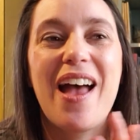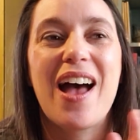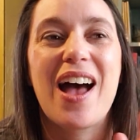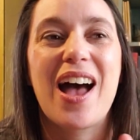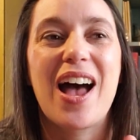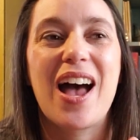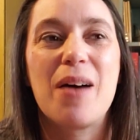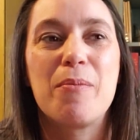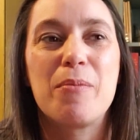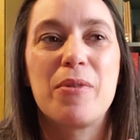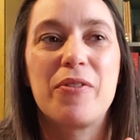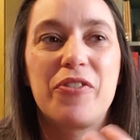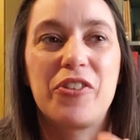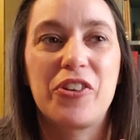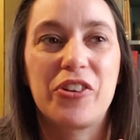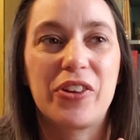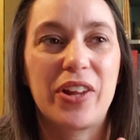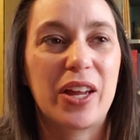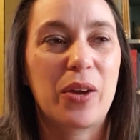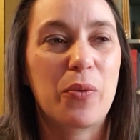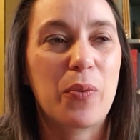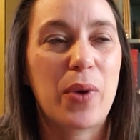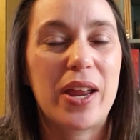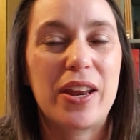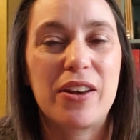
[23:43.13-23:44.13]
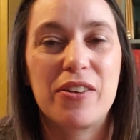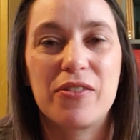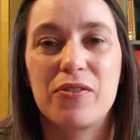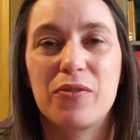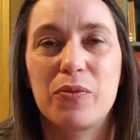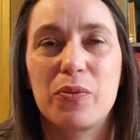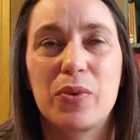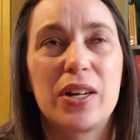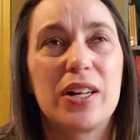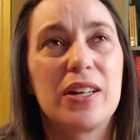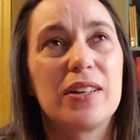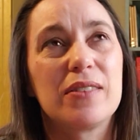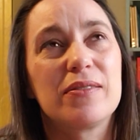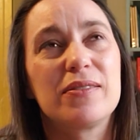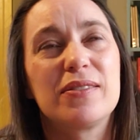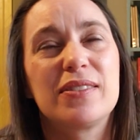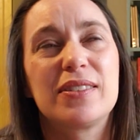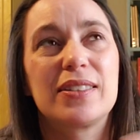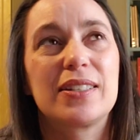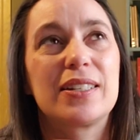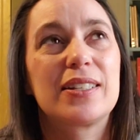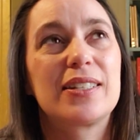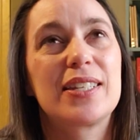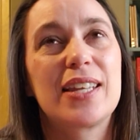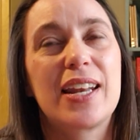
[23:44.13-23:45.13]
If you're like waiting, well,
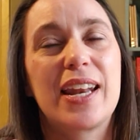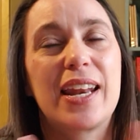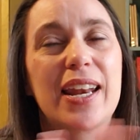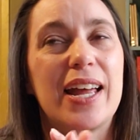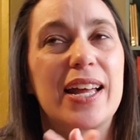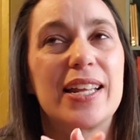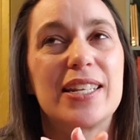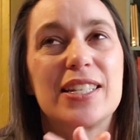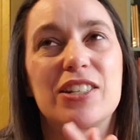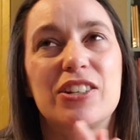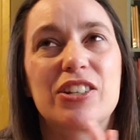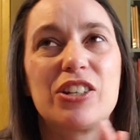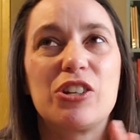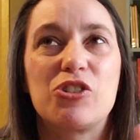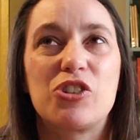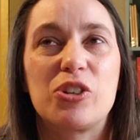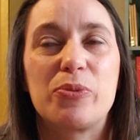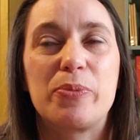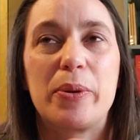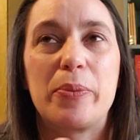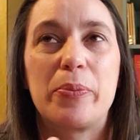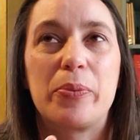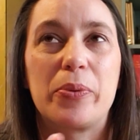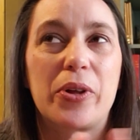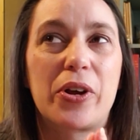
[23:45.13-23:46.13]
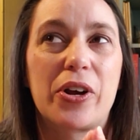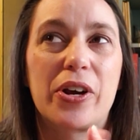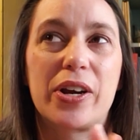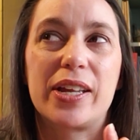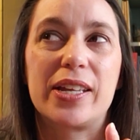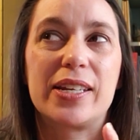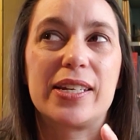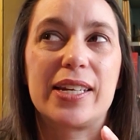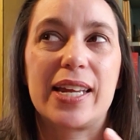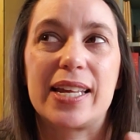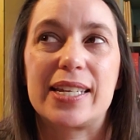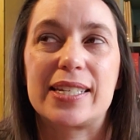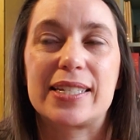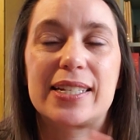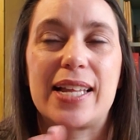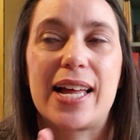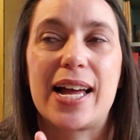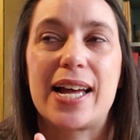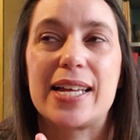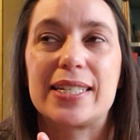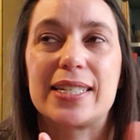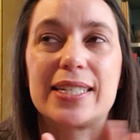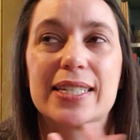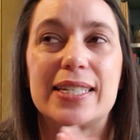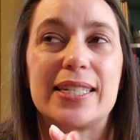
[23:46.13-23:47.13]
Sunday nights, usually people aren't in dance
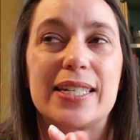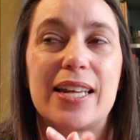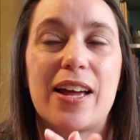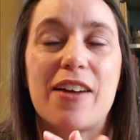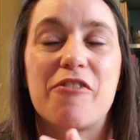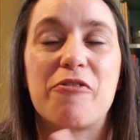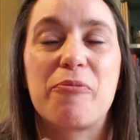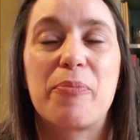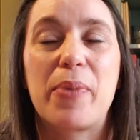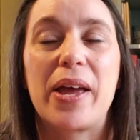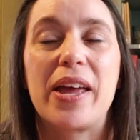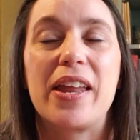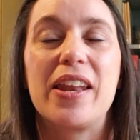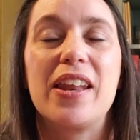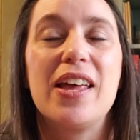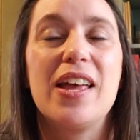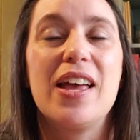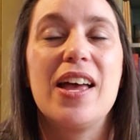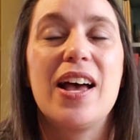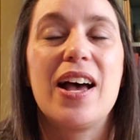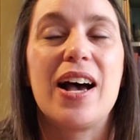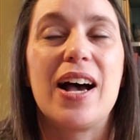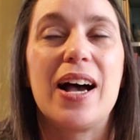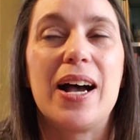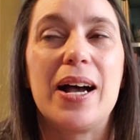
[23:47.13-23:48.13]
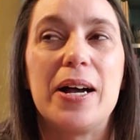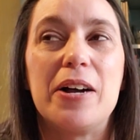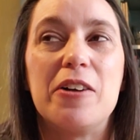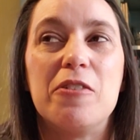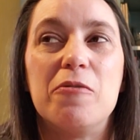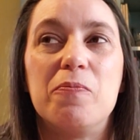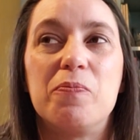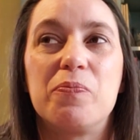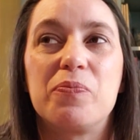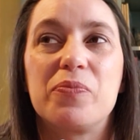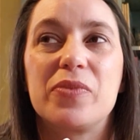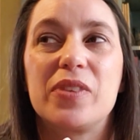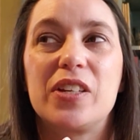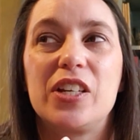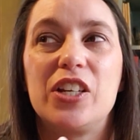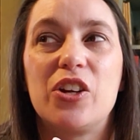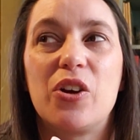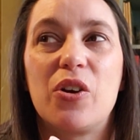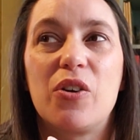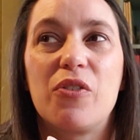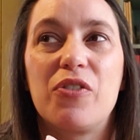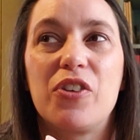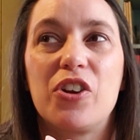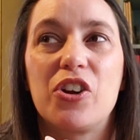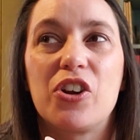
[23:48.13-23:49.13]
class and stuff. But,
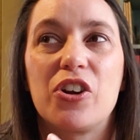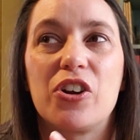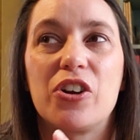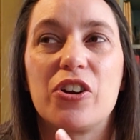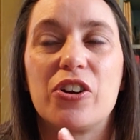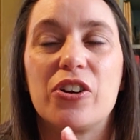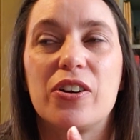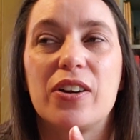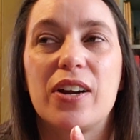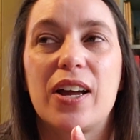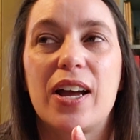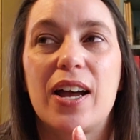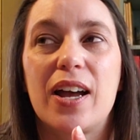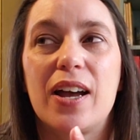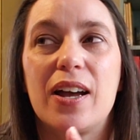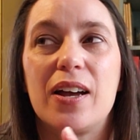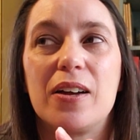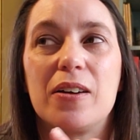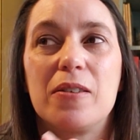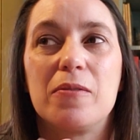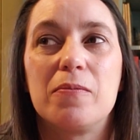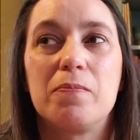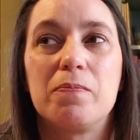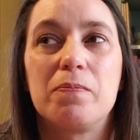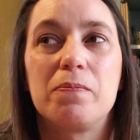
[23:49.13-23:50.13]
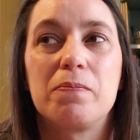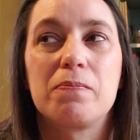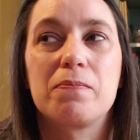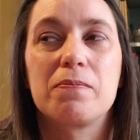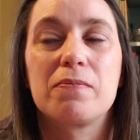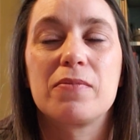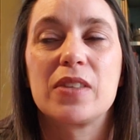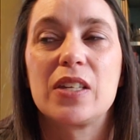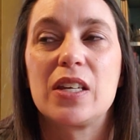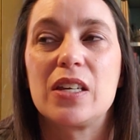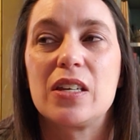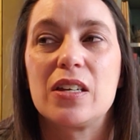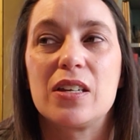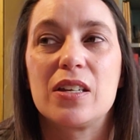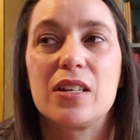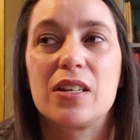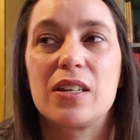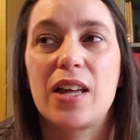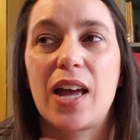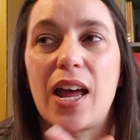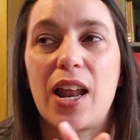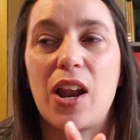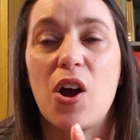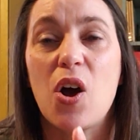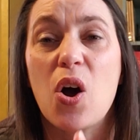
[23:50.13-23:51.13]
if you're
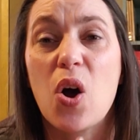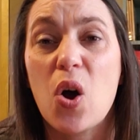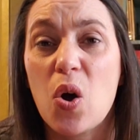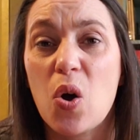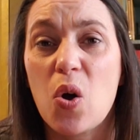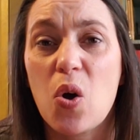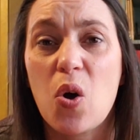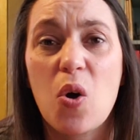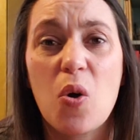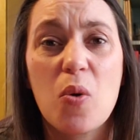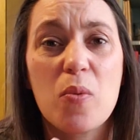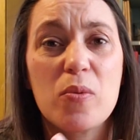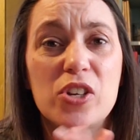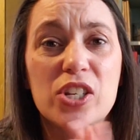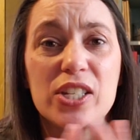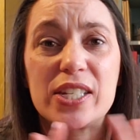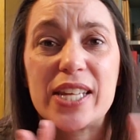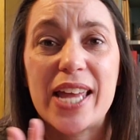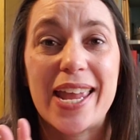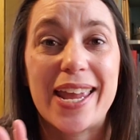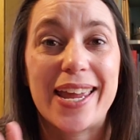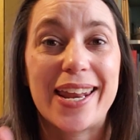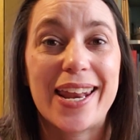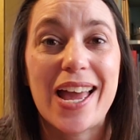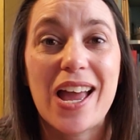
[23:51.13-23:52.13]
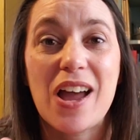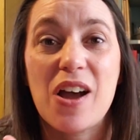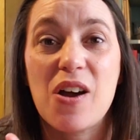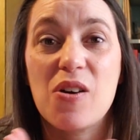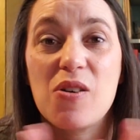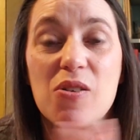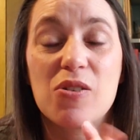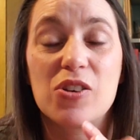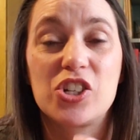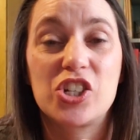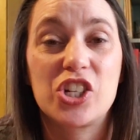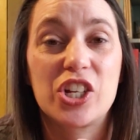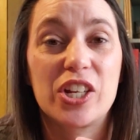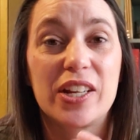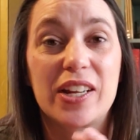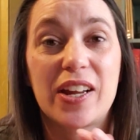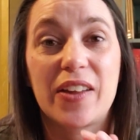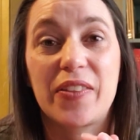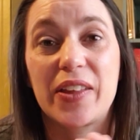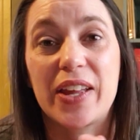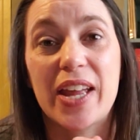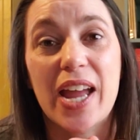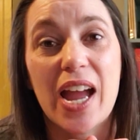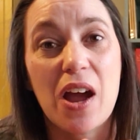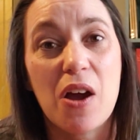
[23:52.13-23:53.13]
at home, just hanging out, chilling on
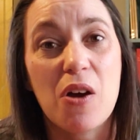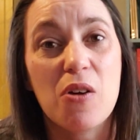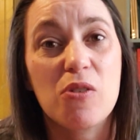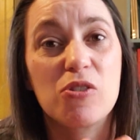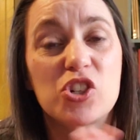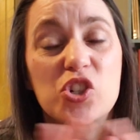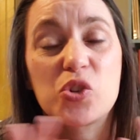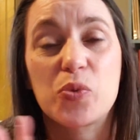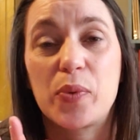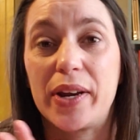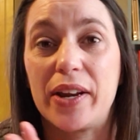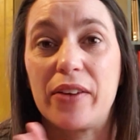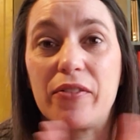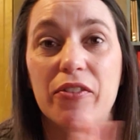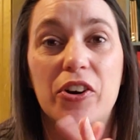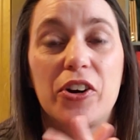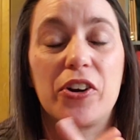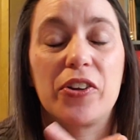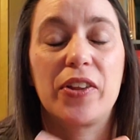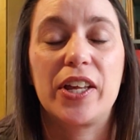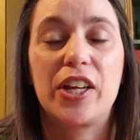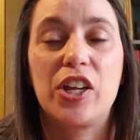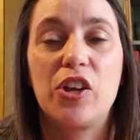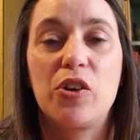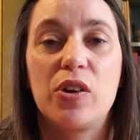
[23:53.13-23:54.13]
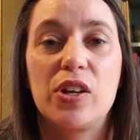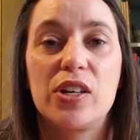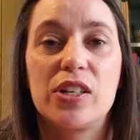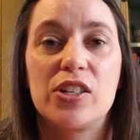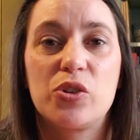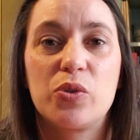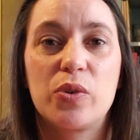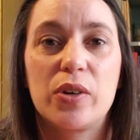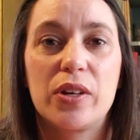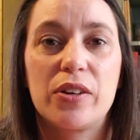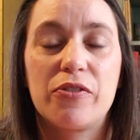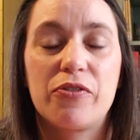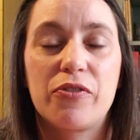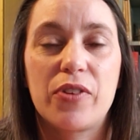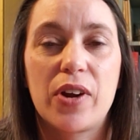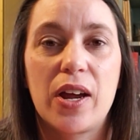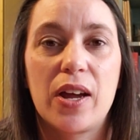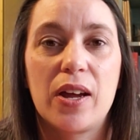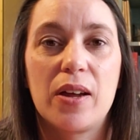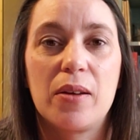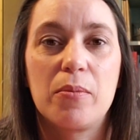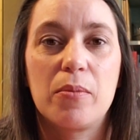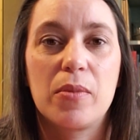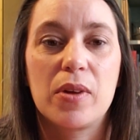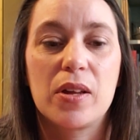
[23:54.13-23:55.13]
the couch, whatever, like you can do it
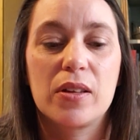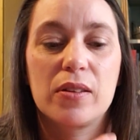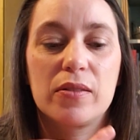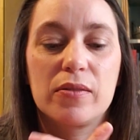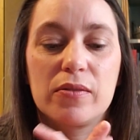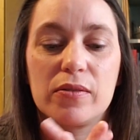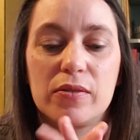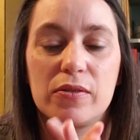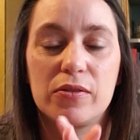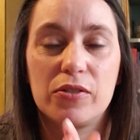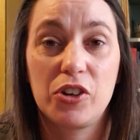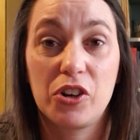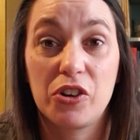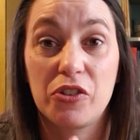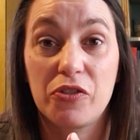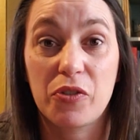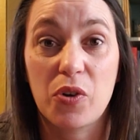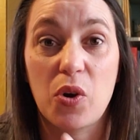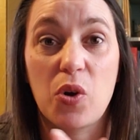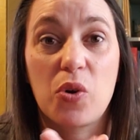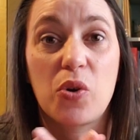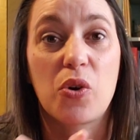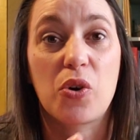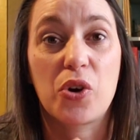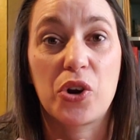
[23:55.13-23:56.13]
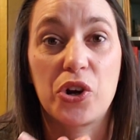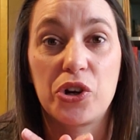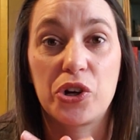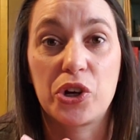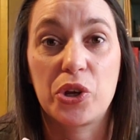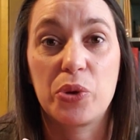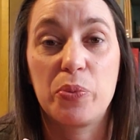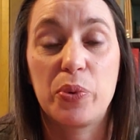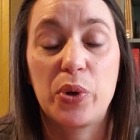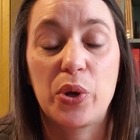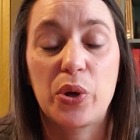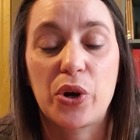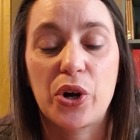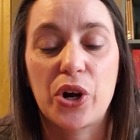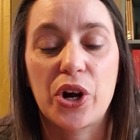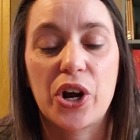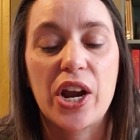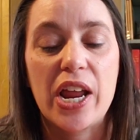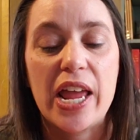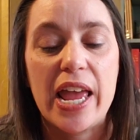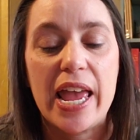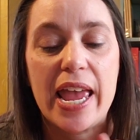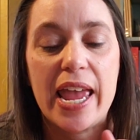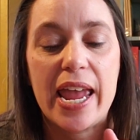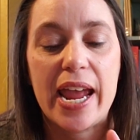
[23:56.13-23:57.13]
from your phone or your computer,
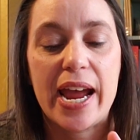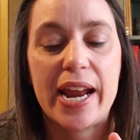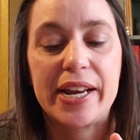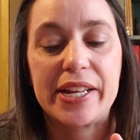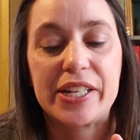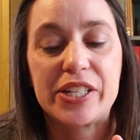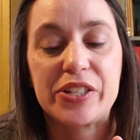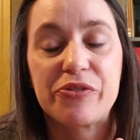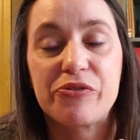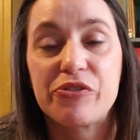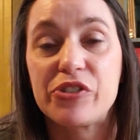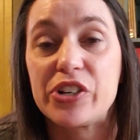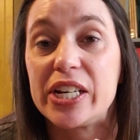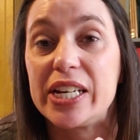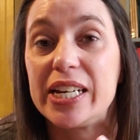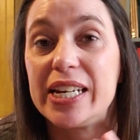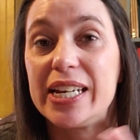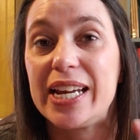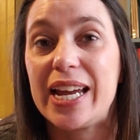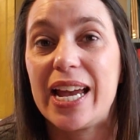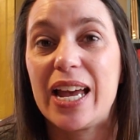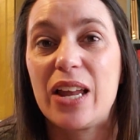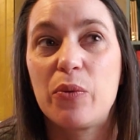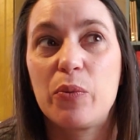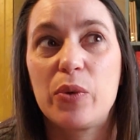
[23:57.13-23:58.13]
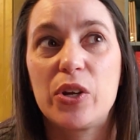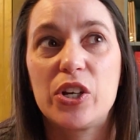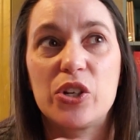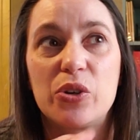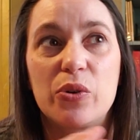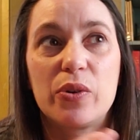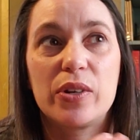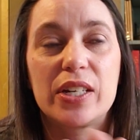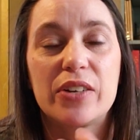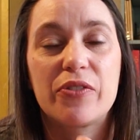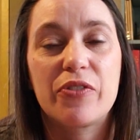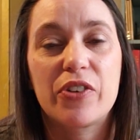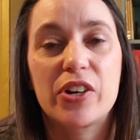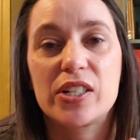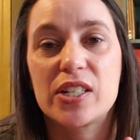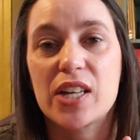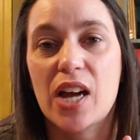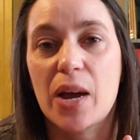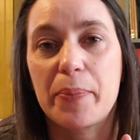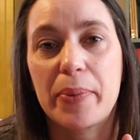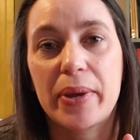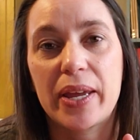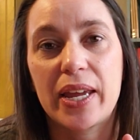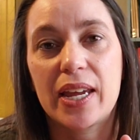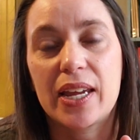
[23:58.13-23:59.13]
and it's free, and we do a different
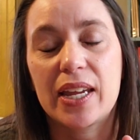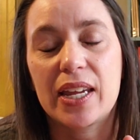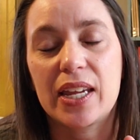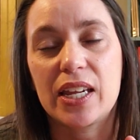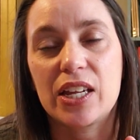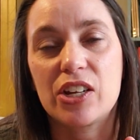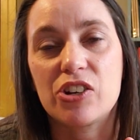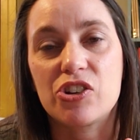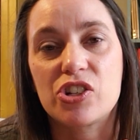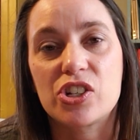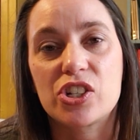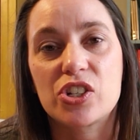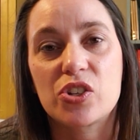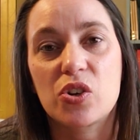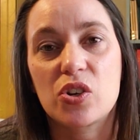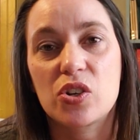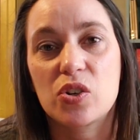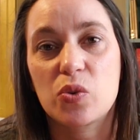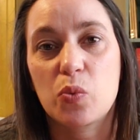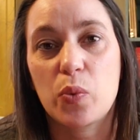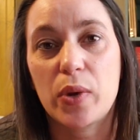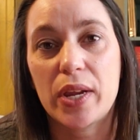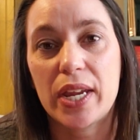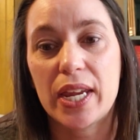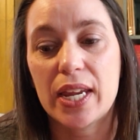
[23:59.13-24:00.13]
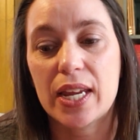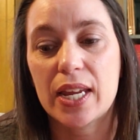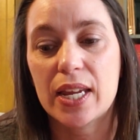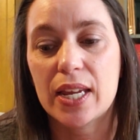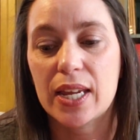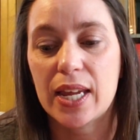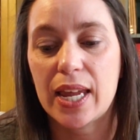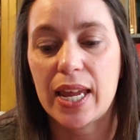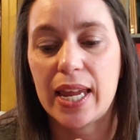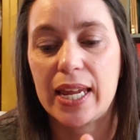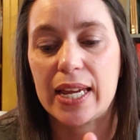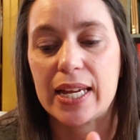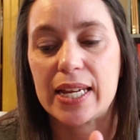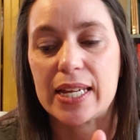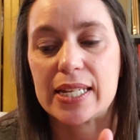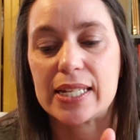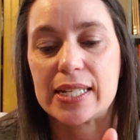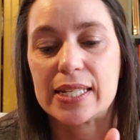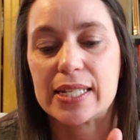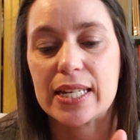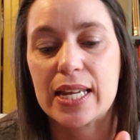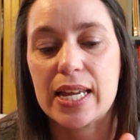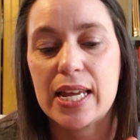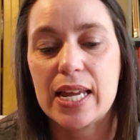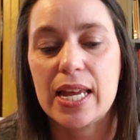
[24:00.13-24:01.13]
topic each week.
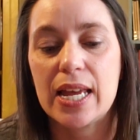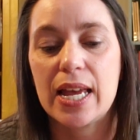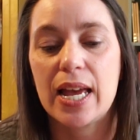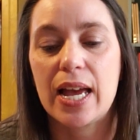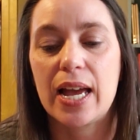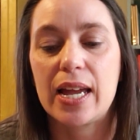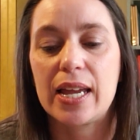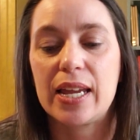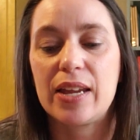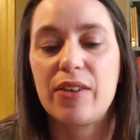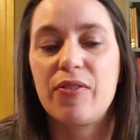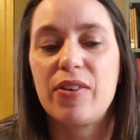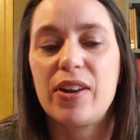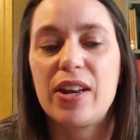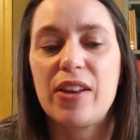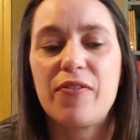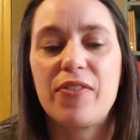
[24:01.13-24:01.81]
And even